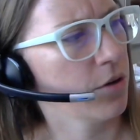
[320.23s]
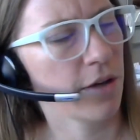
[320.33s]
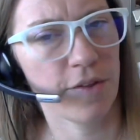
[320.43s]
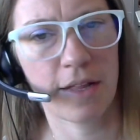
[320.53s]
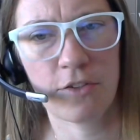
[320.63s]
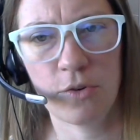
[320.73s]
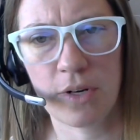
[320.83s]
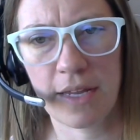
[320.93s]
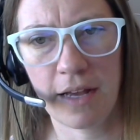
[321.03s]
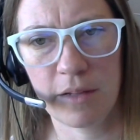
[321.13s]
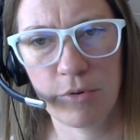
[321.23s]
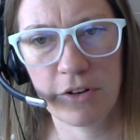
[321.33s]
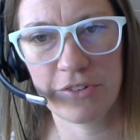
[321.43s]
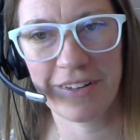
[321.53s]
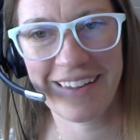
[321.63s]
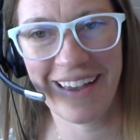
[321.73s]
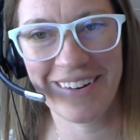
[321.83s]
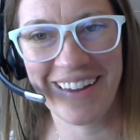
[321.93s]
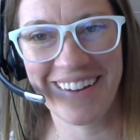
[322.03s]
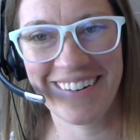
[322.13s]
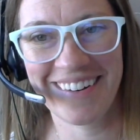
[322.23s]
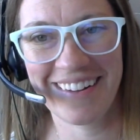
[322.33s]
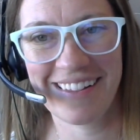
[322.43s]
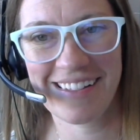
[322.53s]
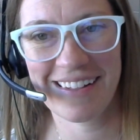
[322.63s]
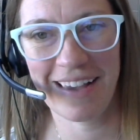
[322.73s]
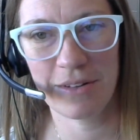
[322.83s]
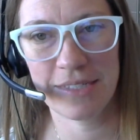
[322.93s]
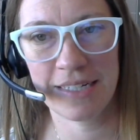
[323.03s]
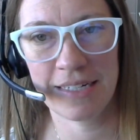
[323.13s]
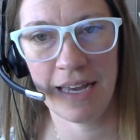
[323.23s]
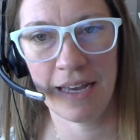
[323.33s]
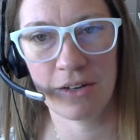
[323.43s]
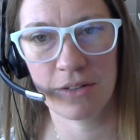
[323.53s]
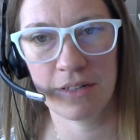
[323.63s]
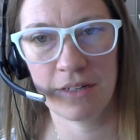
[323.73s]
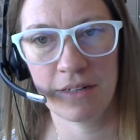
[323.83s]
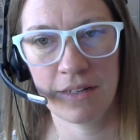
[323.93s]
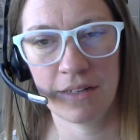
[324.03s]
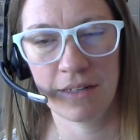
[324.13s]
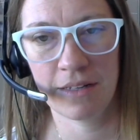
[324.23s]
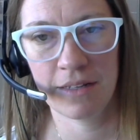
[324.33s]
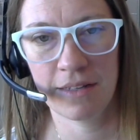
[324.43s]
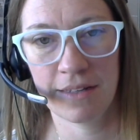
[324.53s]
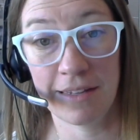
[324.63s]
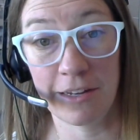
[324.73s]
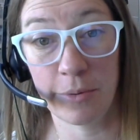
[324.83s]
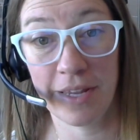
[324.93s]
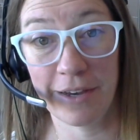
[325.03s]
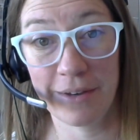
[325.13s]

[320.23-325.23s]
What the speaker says: I think it's doing a calibration. It's countdown. It's counting down. Here we go.